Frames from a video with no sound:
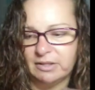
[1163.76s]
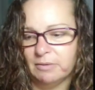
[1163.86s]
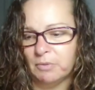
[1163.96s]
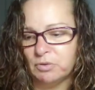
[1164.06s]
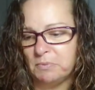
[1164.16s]
that
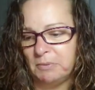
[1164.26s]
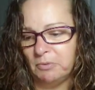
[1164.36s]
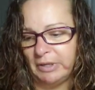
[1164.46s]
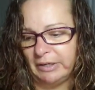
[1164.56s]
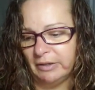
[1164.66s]
most people
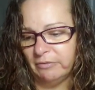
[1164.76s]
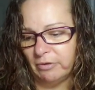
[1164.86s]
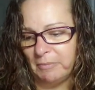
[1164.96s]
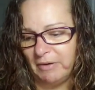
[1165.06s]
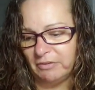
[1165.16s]
get it
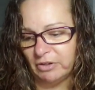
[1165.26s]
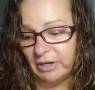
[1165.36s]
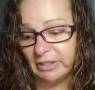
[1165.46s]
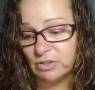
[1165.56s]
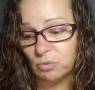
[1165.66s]
from having their
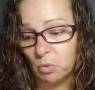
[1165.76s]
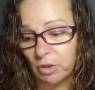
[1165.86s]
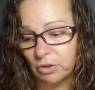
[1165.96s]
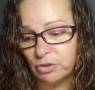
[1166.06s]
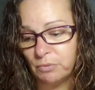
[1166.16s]
hands in
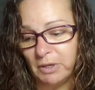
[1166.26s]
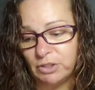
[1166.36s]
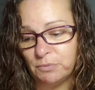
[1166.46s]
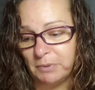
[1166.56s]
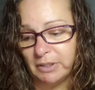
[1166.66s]
water too
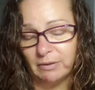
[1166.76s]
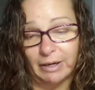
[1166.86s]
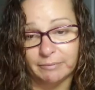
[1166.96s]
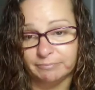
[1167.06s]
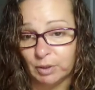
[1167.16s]
much, but
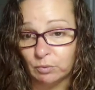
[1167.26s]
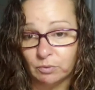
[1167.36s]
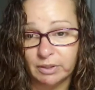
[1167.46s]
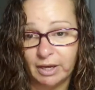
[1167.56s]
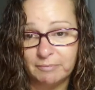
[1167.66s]
I don't
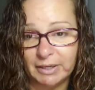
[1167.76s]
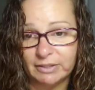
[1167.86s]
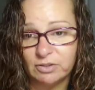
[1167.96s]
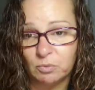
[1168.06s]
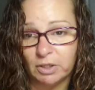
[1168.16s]
really have my
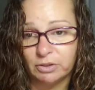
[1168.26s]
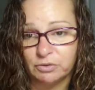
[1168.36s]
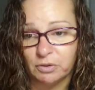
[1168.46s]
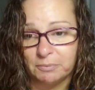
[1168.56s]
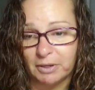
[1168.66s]
hands in water,
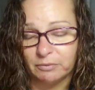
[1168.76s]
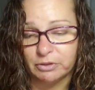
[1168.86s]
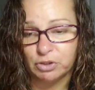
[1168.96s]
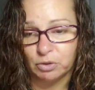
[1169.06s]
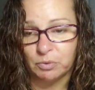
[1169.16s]
so I'm not
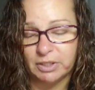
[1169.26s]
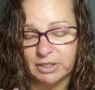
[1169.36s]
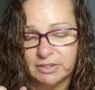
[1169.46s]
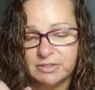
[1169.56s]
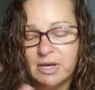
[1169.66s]
really sure what it
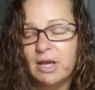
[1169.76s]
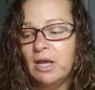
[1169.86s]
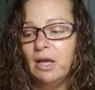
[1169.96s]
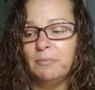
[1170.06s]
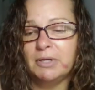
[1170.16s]
is.
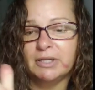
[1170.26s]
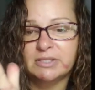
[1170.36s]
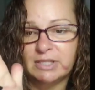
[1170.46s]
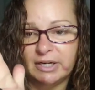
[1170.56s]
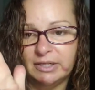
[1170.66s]
But it's
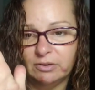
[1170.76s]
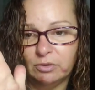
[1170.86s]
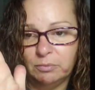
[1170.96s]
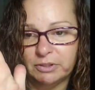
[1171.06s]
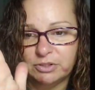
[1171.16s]
tiny little
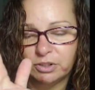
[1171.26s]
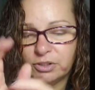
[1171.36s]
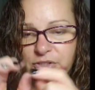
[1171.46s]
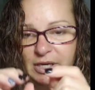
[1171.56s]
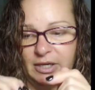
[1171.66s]

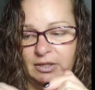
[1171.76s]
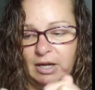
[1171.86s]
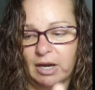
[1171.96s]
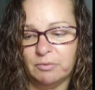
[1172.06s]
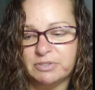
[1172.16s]
blisters, and
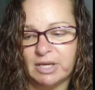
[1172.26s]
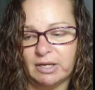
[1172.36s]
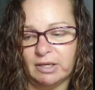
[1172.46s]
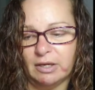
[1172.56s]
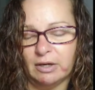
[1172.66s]
I was
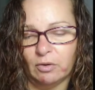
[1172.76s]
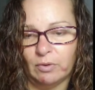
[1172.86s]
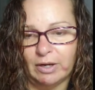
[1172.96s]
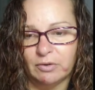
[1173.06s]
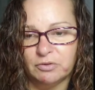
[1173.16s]
getting it
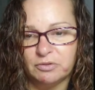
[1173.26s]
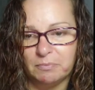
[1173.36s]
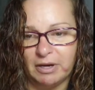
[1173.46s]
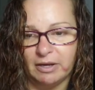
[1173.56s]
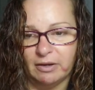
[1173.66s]
around
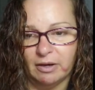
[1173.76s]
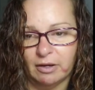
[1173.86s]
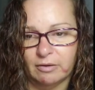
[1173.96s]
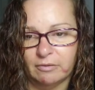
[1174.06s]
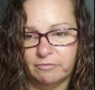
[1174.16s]
my
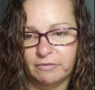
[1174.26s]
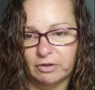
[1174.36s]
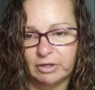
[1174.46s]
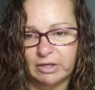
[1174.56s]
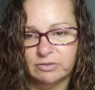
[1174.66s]

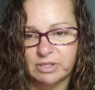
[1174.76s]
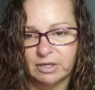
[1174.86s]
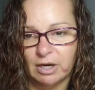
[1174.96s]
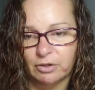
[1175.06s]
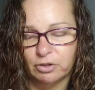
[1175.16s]
fingernails
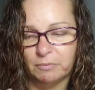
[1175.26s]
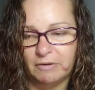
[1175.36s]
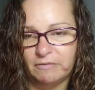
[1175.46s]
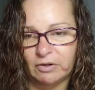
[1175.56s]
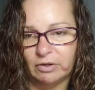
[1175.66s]
and under my
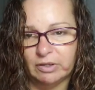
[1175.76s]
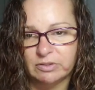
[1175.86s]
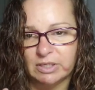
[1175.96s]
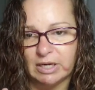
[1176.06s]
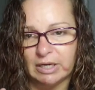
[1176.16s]
fingernails,
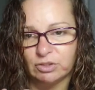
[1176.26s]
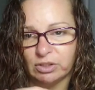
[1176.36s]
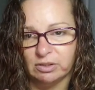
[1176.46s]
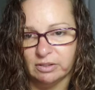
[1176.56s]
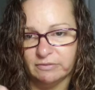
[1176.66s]
and it actually
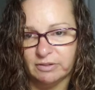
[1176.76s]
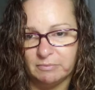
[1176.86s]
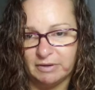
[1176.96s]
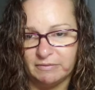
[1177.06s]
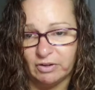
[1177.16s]
lifted
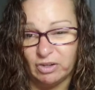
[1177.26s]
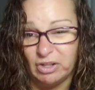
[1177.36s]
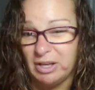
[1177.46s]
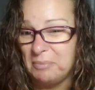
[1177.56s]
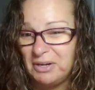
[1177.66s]
my
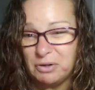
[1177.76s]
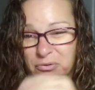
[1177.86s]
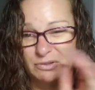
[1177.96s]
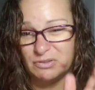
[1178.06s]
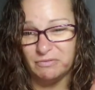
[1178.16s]
fingernail up. I know
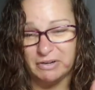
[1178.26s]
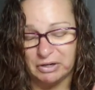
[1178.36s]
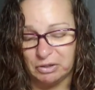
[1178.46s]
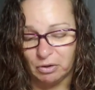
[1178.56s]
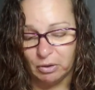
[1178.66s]
it's
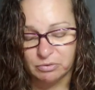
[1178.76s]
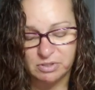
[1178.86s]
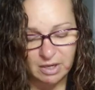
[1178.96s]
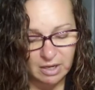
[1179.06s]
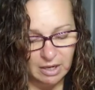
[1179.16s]
very gross.
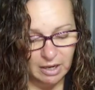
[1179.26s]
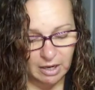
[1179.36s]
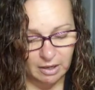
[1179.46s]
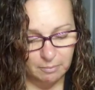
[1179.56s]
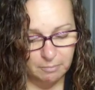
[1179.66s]

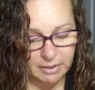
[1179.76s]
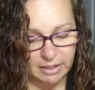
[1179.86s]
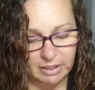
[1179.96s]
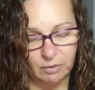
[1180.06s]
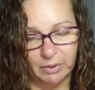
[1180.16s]
But
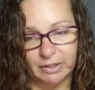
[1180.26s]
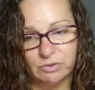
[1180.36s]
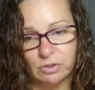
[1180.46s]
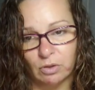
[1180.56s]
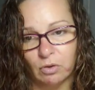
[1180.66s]
anyway,
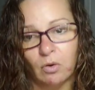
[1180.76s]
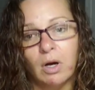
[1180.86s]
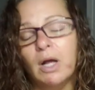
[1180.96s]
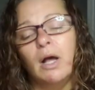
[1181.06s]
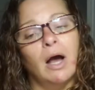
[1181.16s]
so
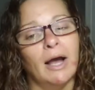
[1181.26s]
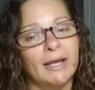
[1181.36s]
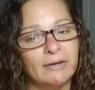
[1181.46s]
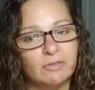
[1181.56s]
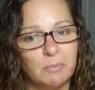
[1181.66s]
I
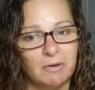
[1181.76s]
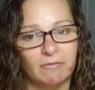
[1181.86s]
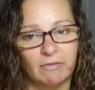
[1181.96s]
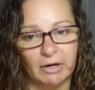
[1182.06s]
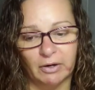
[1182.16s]
have to be
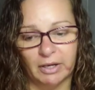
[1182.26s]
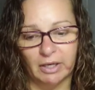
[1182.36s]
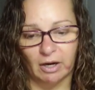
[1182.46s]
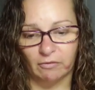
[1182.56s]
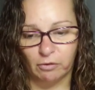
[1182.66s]
very
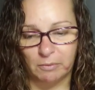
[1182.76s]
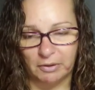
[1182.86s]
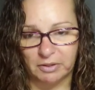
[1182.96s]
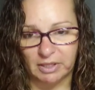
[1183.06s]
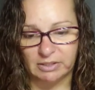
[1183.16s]
careful about
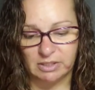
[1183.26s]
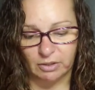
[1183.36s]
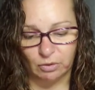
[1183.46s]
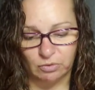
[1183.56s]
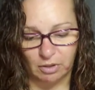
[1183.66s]
the things I
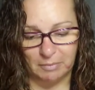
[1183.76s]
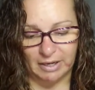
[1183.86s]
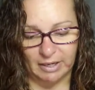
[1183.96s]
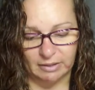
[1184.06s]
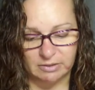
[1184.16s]
use on my
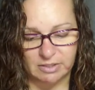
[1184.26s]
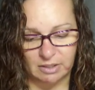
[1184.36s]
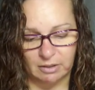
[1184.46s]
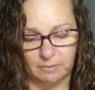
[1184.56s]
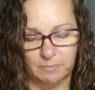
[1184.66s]
hands.
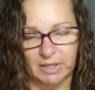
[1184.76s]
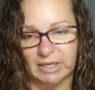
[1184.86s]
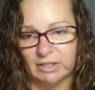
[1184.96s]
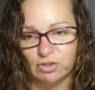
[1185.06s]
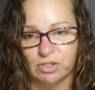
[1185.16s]
I
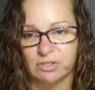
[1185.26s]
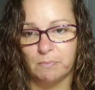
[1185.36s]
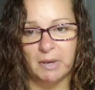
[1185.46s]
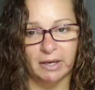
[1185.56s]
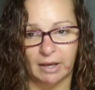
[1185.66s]
can't
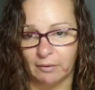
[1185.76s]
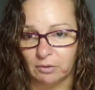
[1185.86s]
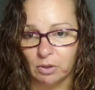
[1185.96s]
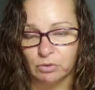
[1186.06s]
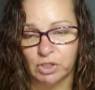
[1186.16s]
just pick out a
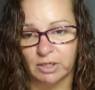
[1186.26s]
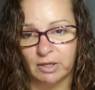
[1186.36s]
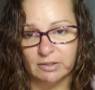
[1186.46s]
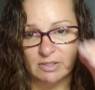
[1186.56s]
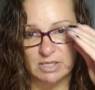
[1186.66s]
lotion
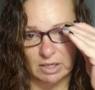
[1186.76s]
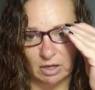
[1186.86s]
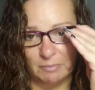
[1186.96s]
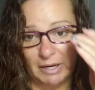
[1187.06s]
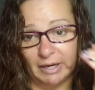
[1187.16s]
and stick it
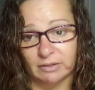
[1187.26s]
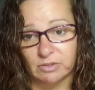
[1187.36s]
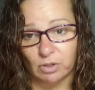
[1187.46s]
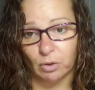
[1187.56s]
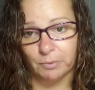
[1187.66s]
on my hands
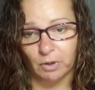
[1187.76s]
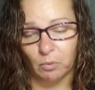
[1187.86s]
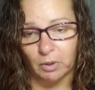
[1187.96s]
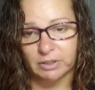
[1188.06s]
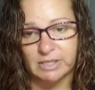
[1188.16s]
and hope it all
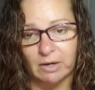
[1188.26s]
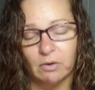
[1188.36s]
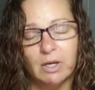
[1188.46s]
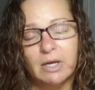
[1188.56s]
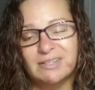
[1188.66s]
works
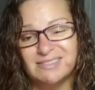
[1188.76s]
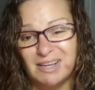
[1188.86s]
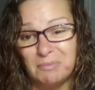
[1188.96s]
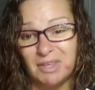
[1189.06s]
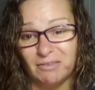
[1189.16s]
out.
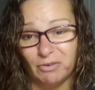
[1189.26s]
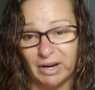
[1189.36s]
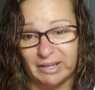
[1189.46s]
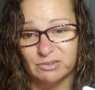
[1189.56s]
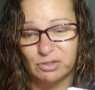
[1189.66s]
Same thing for
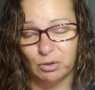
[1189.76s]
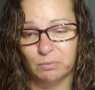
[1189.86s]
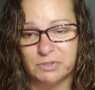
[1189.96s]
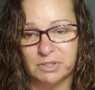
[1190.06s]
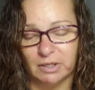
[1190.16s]
hand
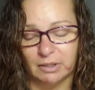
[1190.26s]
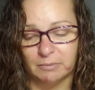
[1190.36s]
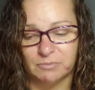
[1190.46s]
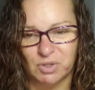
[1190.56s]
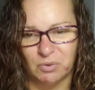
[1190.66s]
soaps.
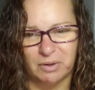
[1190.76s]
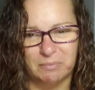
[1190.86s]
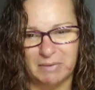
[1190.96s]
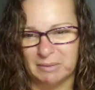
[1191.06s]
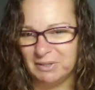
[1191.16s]
So
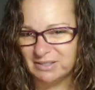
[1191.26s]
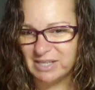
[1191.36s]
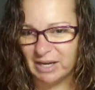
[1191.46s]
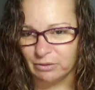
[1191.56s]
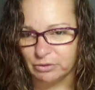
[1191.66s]
maybe it's
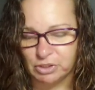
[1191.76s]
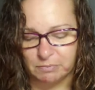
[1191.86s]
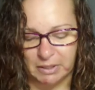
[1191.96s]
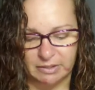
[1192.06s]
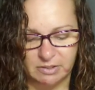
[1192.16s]
allergy
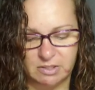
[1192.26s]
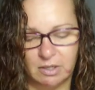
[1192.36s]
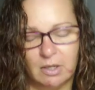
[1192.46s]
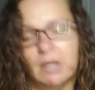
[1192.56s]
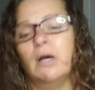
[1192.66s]
based.
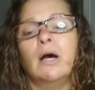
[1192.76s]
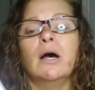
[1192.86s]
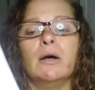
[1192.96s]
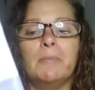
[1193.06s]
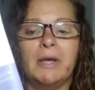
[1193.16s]

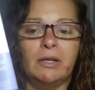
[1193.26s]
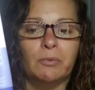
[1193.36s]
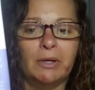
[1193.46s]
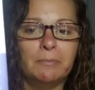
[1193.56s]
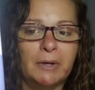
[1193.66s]

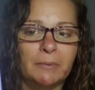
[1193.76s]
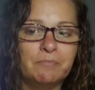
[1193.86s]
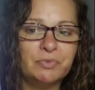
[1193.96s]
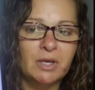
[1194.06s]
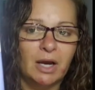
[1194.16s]
Anyway, but
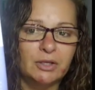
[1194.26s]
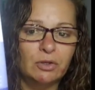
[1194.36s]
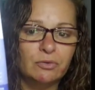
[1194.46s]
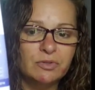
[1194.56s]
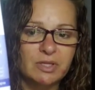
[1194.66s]
I
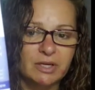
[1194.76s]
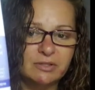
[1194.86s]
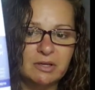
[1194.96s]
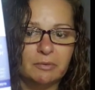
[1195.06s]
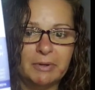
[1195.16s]
use
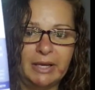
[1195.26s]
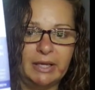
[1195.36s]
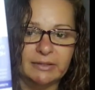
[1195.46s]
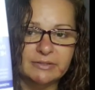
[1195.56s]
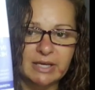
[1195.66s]
this on my
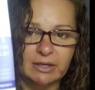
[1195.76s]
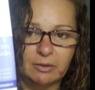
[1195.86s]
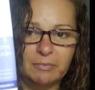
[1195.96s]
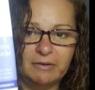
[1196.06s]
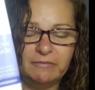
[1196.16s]
hands and
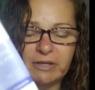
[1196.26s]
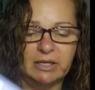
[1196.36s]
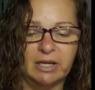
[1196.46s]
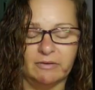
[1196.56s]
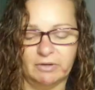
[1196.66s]
on my
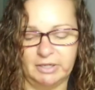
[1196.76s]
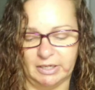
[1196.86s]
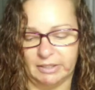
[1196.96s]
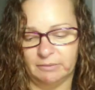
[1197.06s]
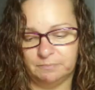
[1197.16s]
feet every
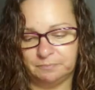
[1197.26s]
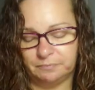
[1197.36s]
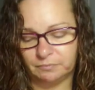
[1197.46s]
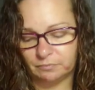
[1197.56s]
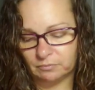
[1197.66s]
night,
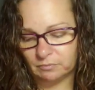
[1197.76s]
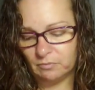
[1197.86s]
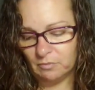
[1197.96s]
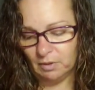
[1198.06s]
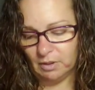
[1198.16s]

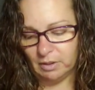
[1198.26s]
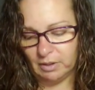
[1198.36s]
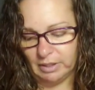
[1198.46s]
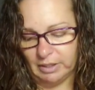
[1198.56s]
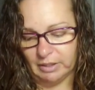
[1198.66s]

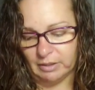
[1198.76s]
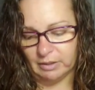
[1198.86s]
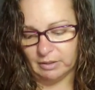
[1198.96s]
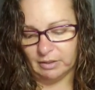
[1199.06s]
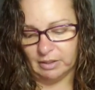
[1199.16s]

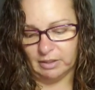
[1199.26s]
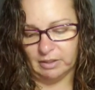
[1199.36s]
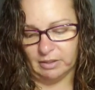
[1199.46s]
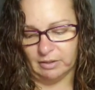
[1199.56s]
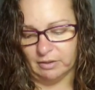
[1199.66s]
and it
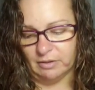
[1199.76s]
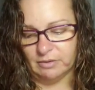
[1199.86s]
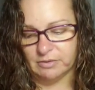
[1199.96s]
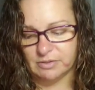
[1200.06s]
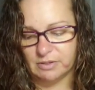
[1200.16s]

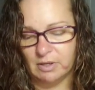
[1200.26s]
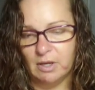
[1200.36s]
is